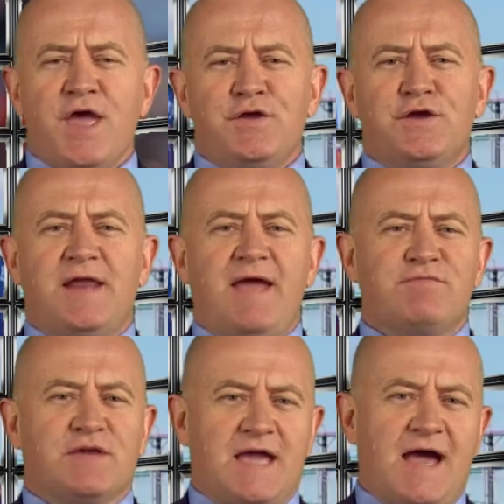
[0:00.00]
You can have
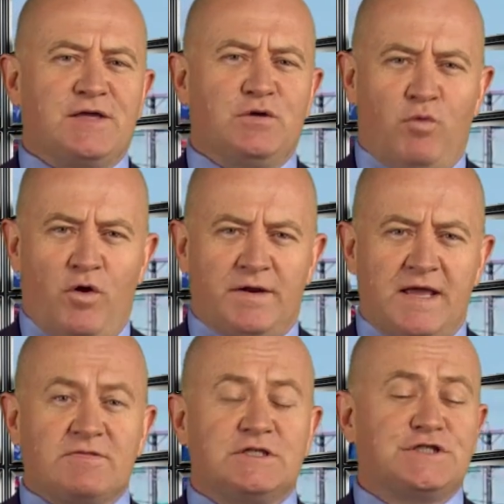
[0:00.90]
the car you want
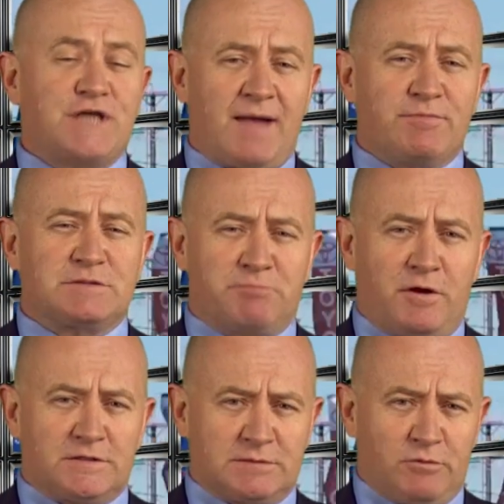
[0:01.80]
at the sharpest
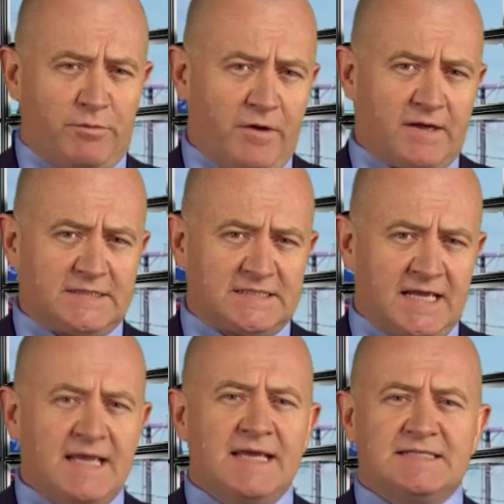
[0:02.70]
possible price,
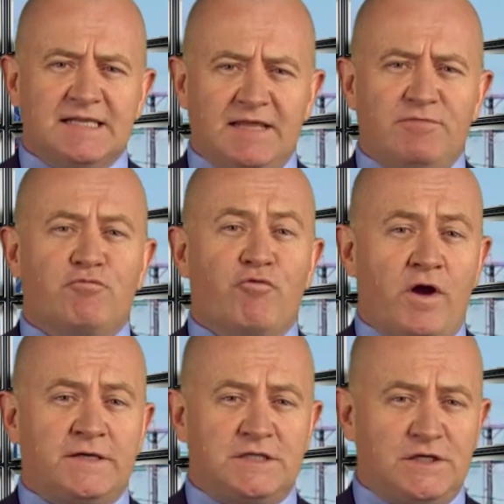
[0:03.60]
delivered
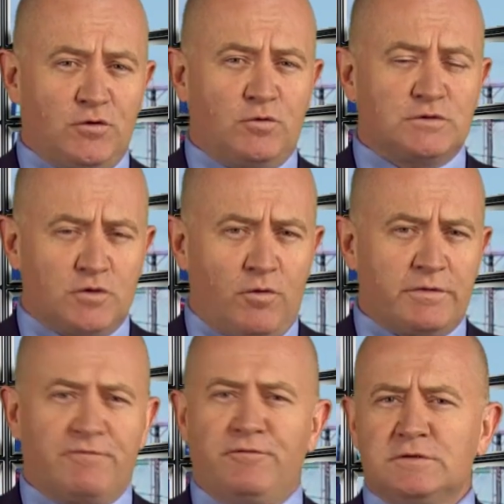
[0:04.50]
right to your door
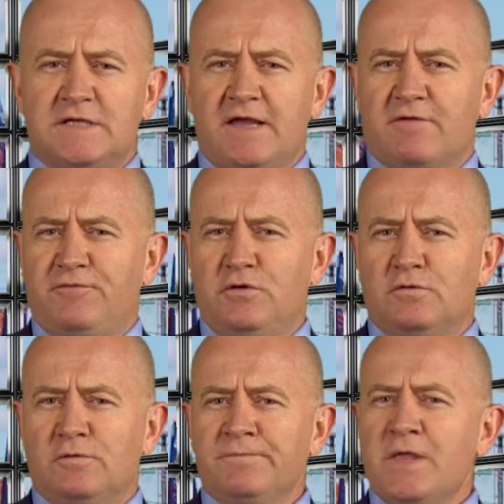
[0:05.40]
with a full tank of
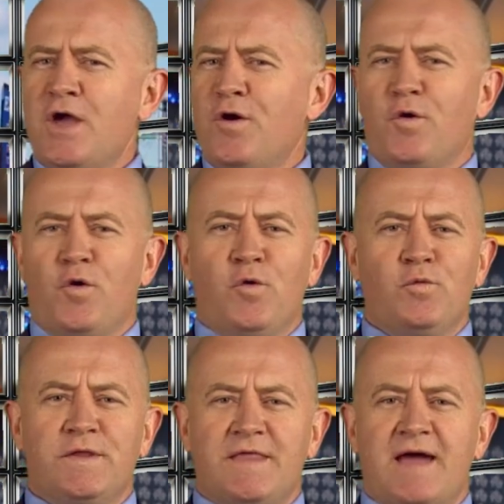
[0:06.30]
fuel, all
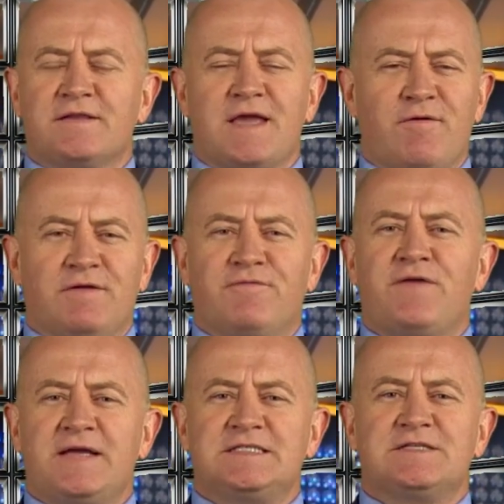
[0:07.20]
without going
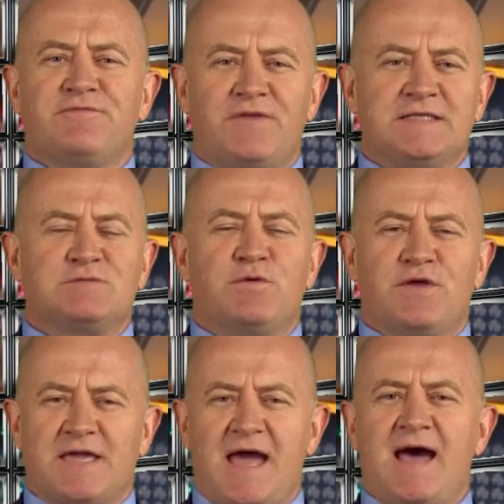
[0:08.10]
face to face with
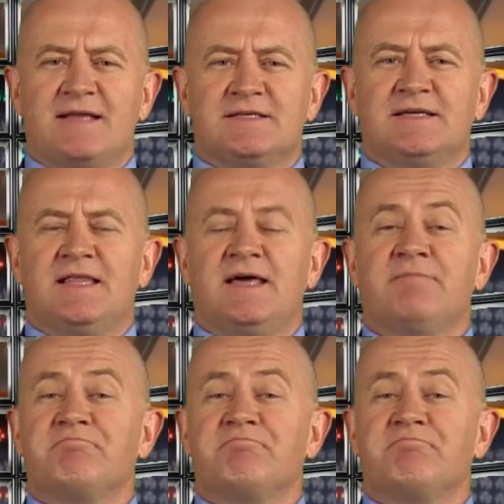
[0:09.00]
a car dealer